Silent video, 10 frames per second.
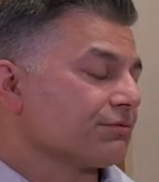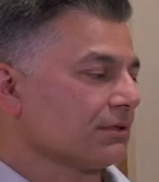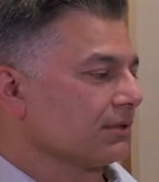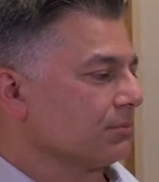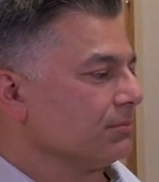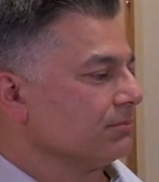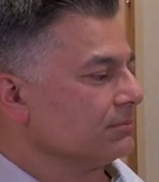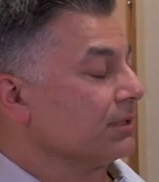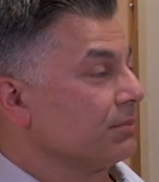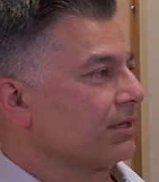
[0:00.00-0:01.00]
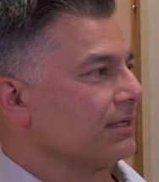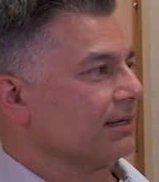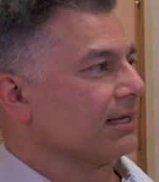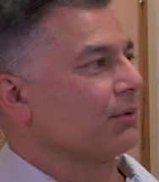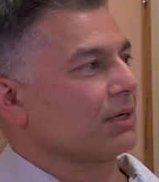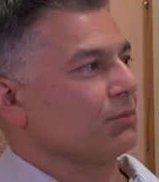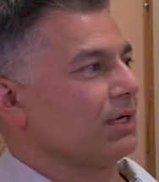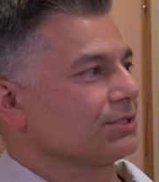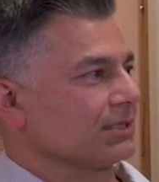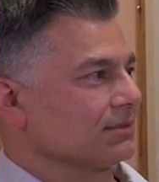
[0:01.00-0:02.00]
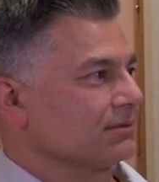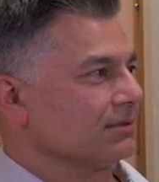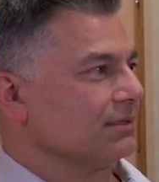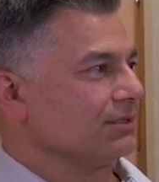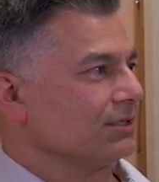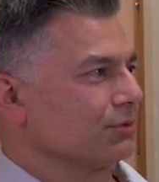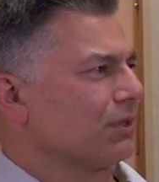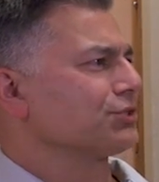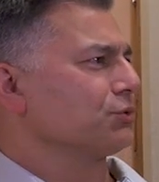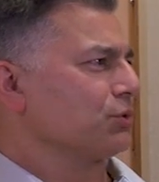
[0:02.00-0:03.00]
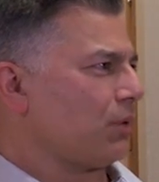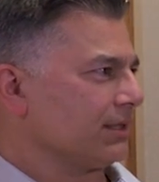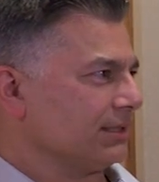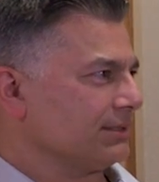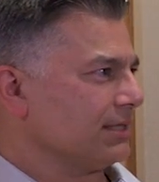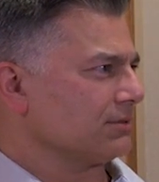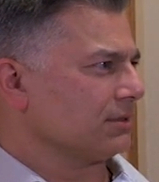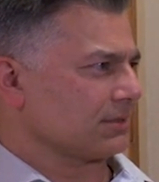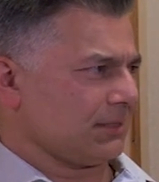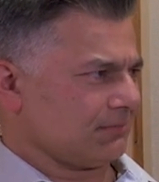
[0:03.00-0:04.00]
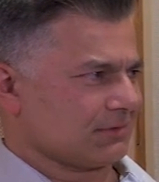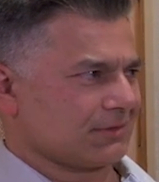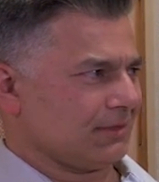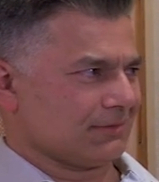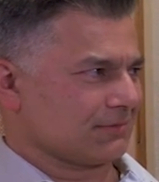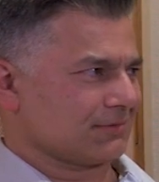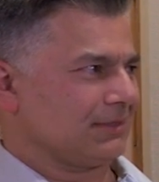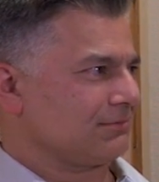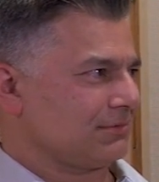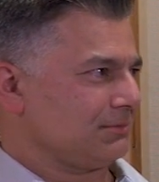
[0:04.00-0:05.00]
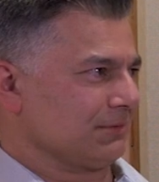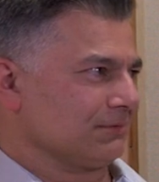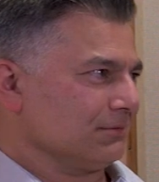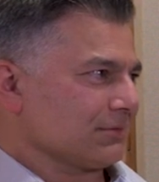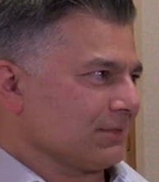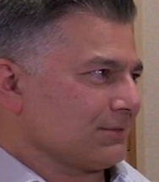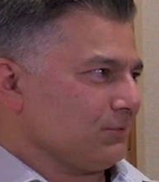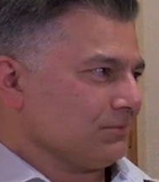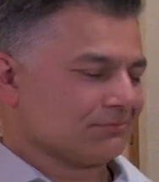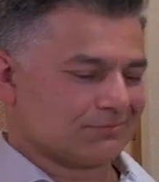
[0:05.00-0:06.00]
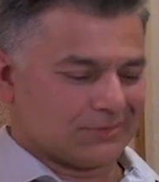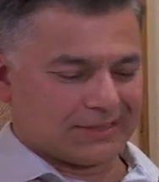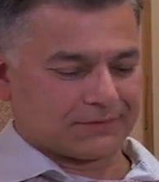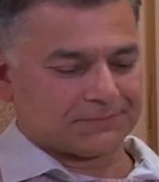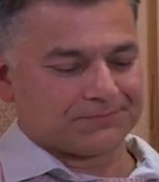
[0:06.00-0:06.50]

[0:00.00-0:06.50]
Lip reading: feel they're better now. Now when I'm watching it, you're watching really The Walking Dead, and you're like, half of this cast is not from here. Okay, cool, whatever.